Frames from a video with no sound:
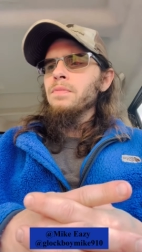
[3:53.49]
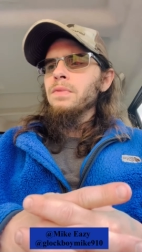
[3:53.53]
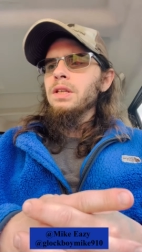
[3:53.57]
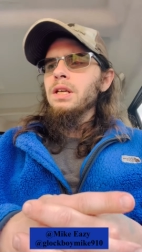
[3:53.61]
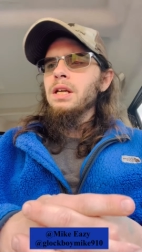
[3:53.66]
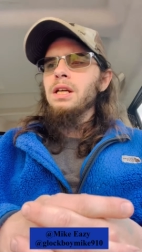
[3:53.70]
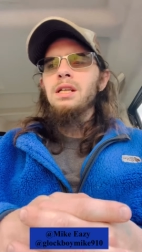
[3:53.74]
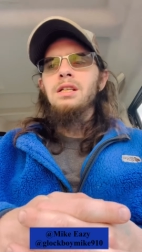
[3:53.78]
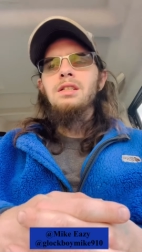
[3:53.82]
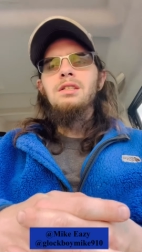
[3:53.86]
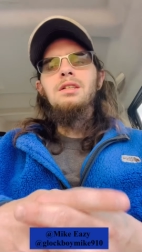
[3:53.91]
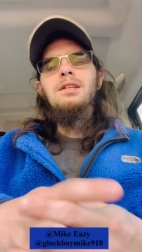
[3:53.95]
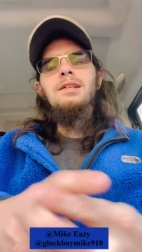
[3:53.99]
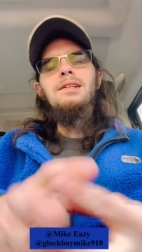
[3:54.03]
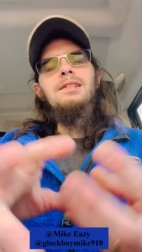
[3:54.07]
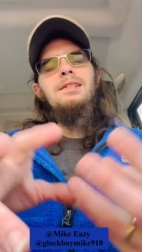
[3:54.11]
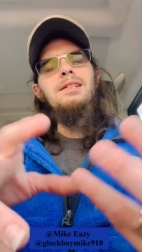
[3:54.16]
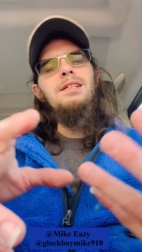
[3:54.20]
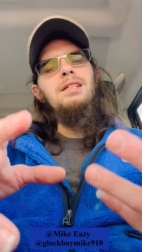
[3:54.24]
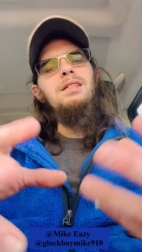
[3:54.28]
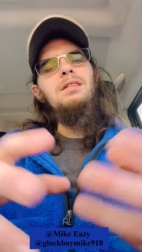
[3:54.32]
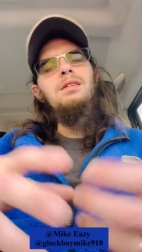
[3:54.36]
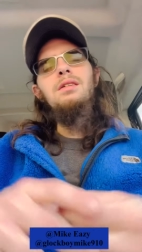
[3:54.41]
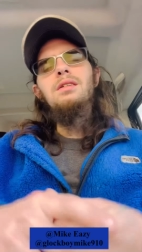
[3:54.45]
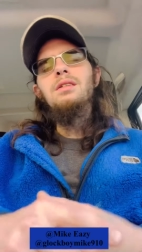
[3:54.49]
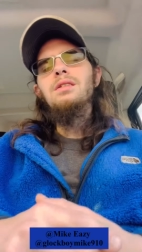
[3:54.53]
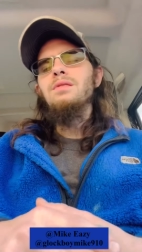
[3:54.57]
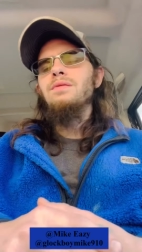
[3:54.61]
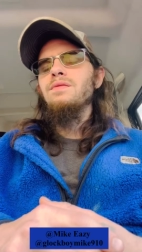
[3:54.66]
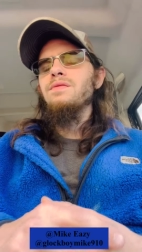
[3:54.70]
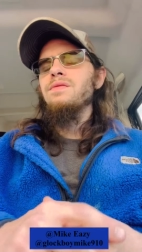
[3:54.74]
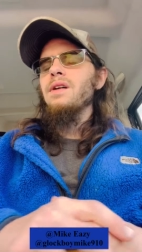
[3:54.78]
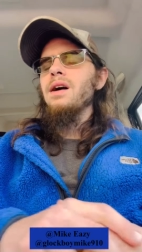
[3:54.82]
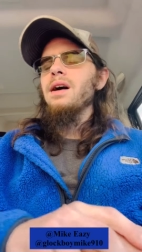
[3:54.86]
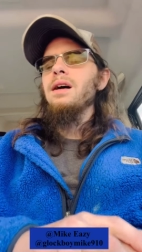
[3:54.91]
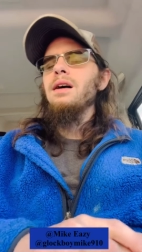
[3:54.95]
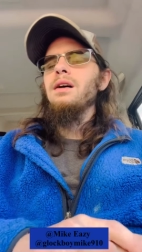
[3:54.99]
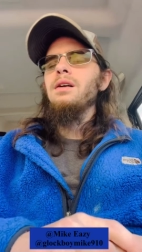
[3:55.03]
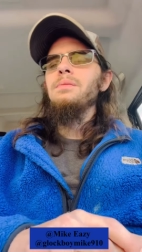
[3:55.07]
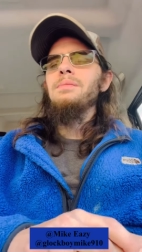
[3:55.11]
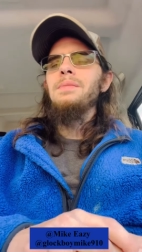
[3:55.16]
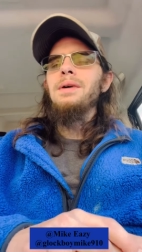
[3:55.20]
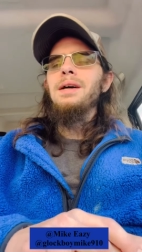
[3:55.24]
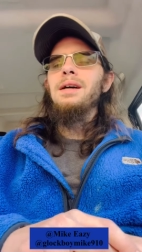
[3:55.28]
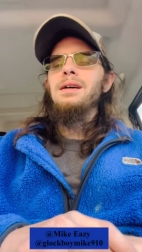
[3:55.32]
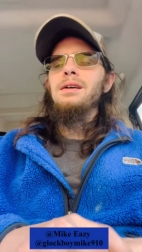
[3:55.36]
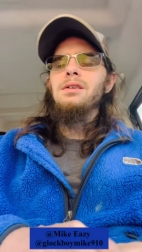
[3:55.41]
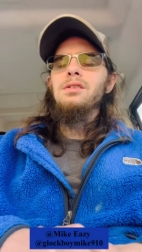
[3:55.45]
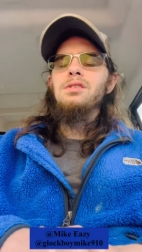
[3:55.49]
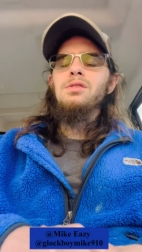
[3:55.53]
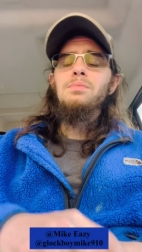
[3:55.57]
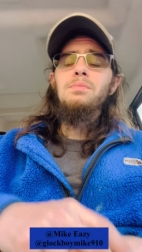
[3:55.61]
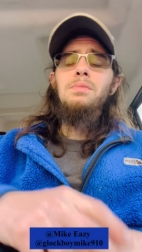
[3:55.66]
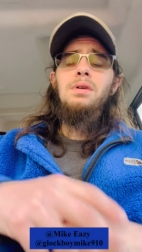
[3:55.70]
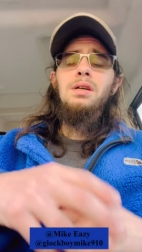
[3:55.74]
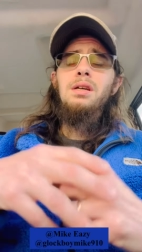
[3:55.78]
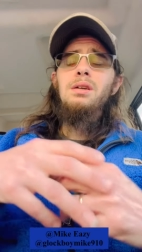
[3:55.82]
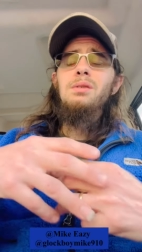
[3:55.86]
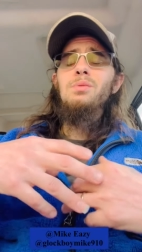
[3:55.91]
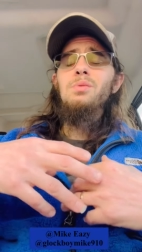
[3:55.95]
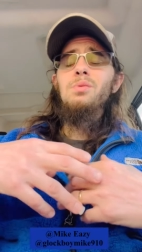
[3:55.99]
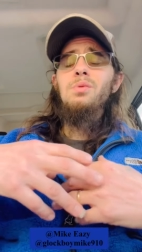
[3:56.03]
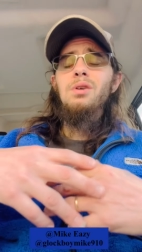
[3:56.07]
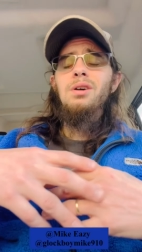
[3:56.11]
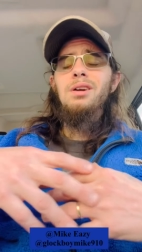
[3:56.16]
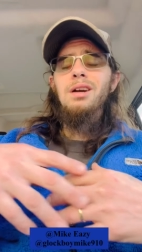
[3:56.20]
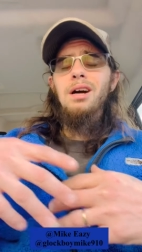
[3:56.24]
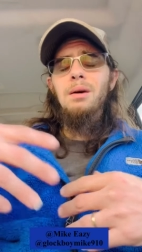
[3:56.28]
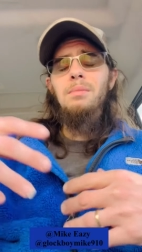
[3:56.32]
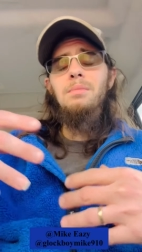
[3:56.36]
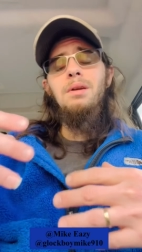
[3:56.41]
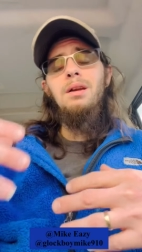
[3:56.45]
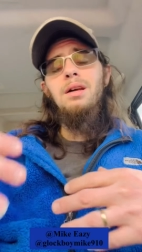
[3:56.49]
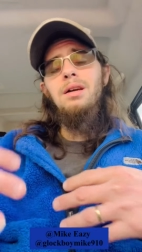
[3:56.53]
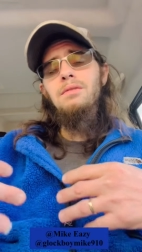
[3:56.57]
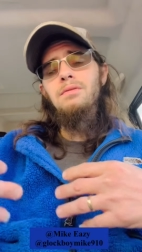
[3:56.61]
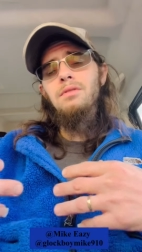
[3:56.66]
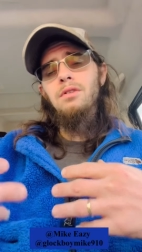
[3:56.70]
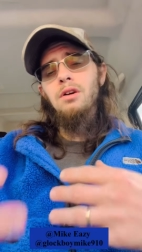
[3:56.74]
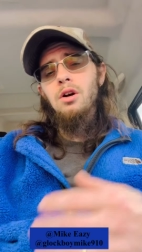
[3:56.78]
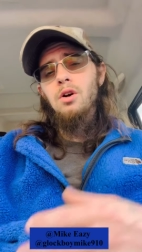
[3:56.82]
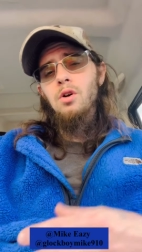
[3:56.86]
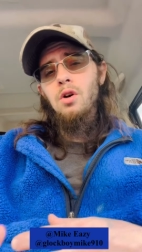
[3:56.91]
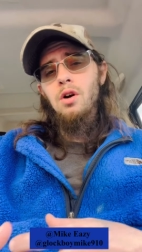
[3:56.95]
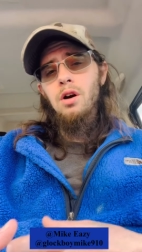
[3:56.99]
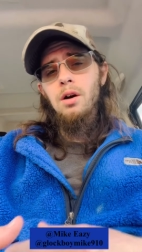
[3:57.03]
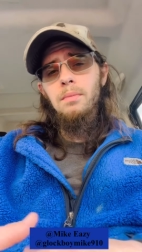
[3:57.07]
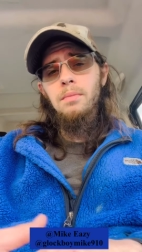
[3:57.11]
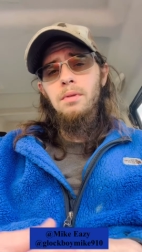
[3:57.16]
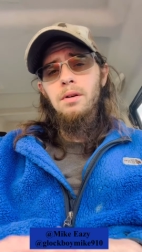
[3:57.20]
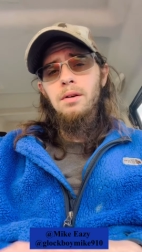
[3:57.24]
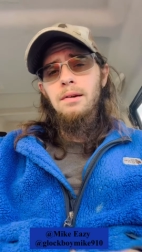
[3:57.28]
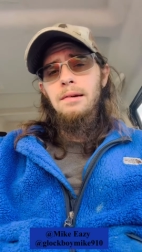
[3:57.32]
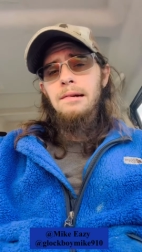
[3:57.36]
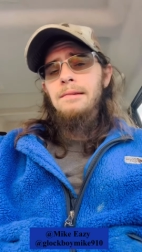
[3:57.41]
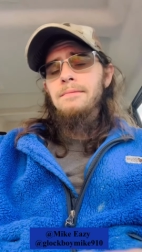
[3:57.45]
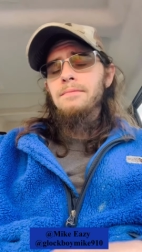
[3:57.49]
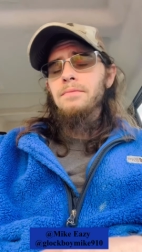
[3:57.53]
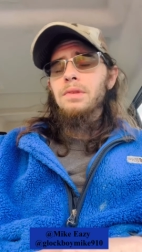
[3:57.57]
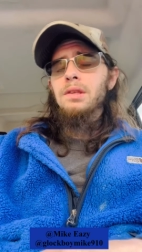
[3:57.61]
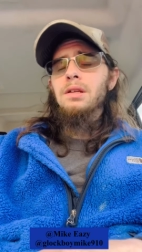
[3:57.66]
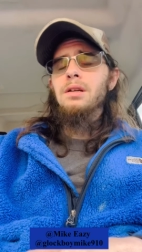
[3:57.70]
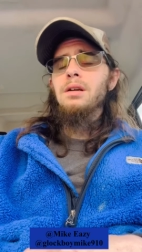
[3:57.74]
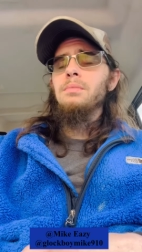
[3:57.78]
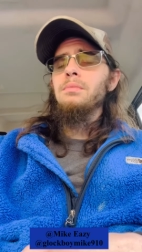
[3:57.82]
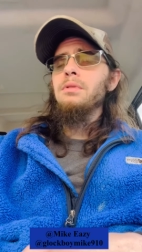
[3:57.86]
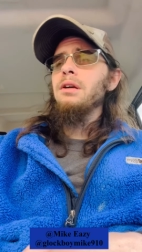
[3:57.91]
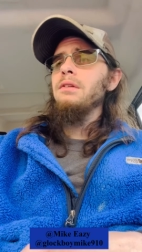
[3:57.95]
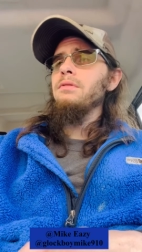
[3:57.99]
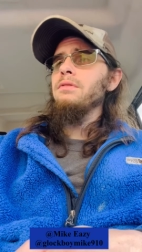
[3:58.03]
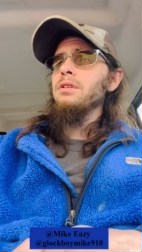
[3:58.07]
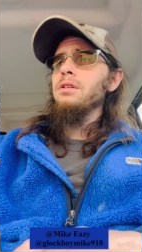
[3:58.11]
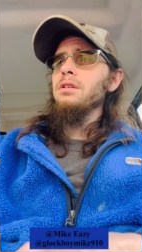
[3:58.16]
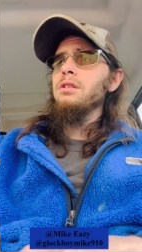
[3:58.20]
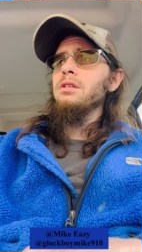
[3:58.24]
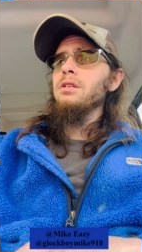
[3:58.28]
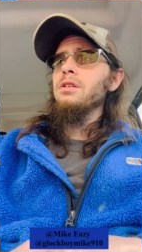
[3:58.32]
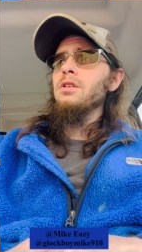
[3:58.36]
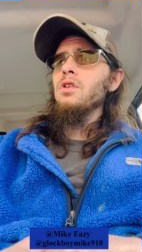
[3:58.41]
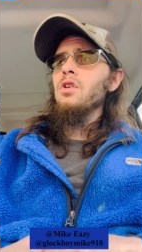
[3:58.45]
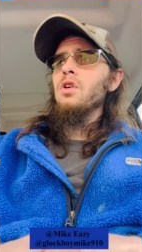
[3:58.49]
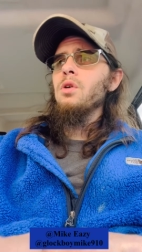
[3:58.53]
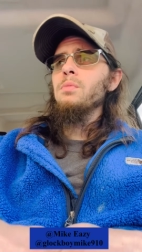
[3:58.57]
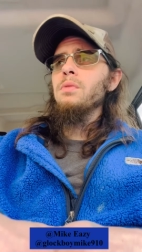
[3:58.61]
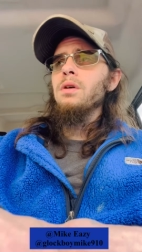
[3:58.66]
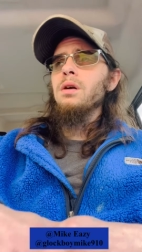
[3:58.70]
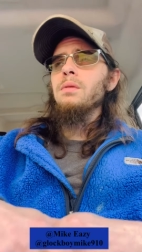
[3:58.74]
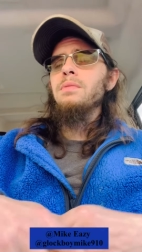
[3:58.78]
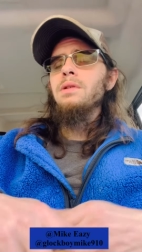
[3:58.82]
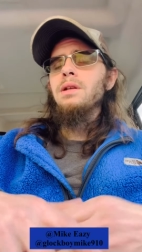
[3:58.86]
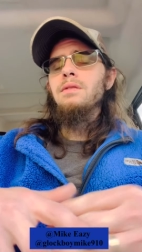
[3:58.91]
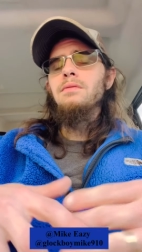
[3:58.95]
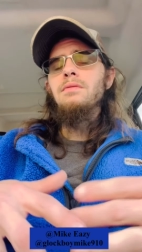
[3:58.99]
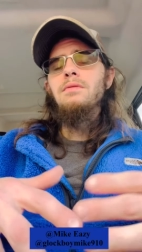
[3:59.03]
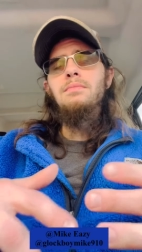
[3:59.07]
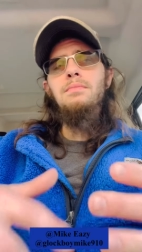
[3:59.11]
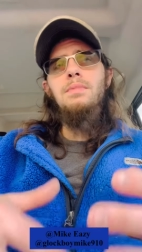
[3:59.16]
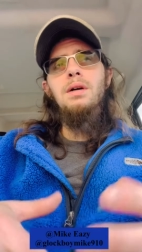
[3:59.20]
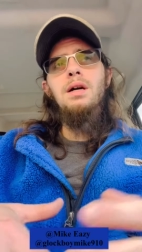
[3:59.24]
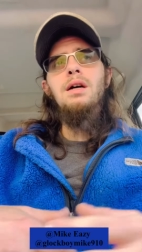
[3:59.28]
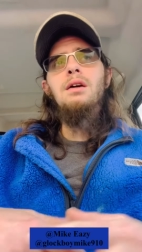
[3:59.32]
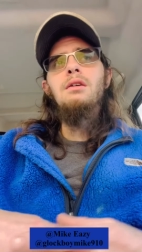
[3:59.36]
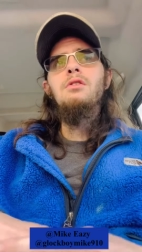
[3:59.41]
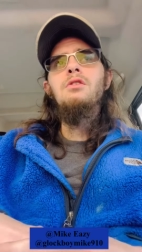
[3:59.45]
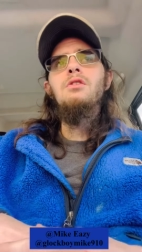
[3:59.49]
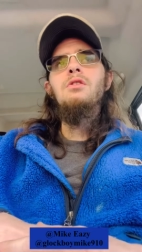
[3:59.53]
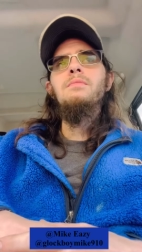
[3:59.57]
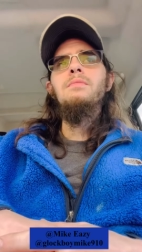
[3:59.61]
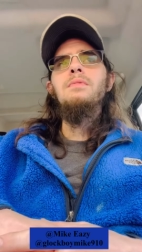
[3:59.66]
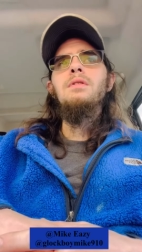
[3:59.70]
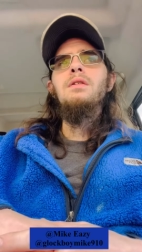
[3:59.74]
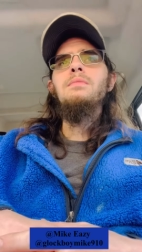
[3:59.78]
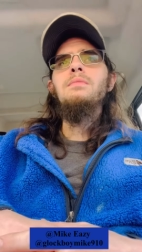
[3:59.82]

And it's just it's just foul, man. Cause me, one, I believe in karma. I believe in good karma. I believe in bad karma. I